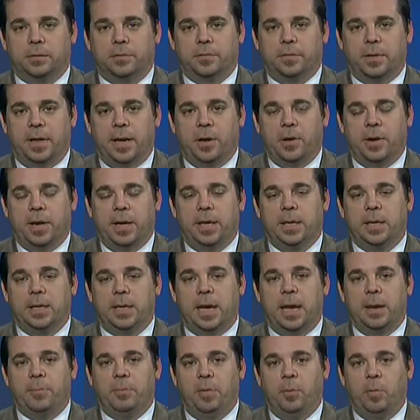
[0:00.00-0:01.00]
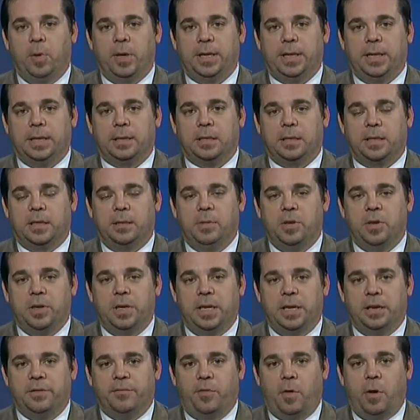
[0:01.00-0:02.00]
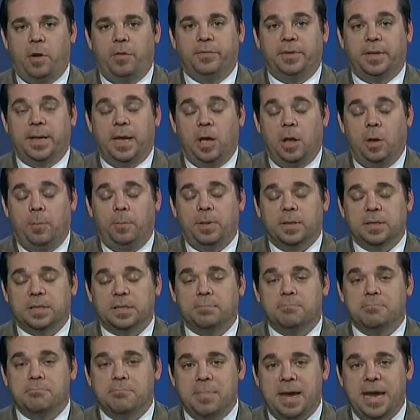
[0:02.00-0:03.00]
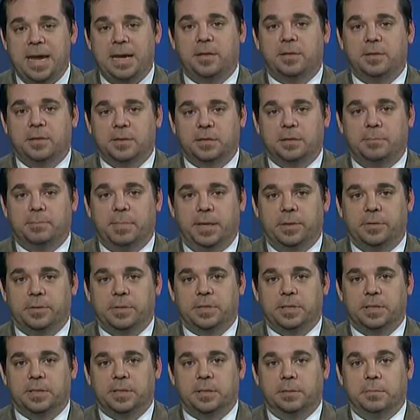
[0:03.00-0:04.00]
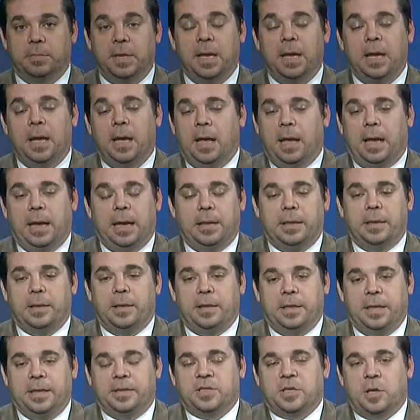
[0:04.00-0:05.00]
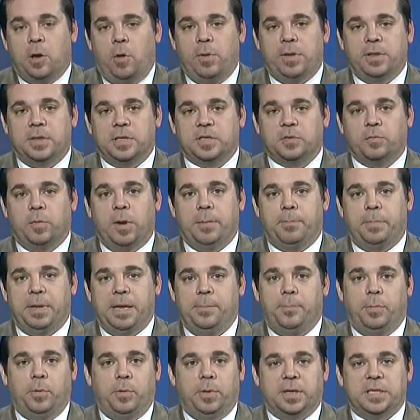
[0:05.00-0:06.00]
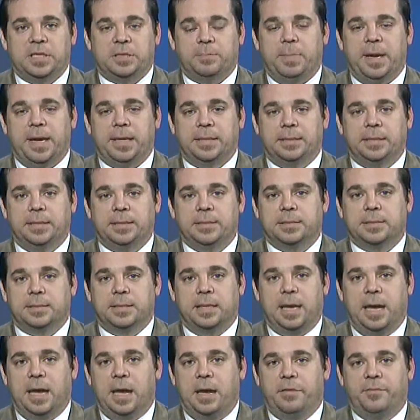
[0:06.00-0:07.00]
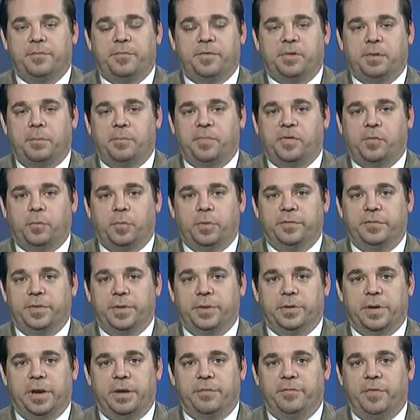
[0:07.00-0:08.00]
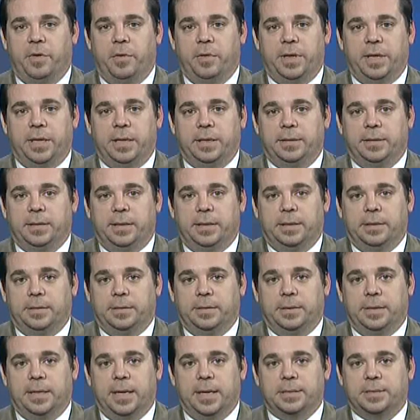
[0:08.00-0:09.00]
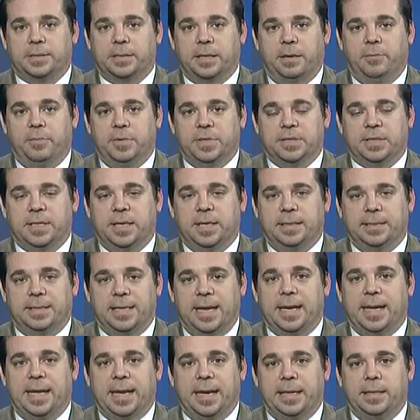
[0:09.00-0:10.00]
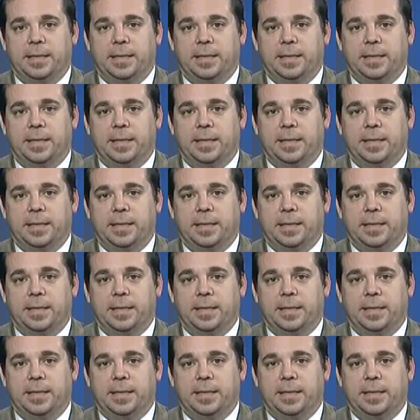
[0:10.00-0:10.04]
area, and we want to get the community involved and help us make this a better system. It's going this way. People expect us to have some sort of internet voting in the next, I would say, decade.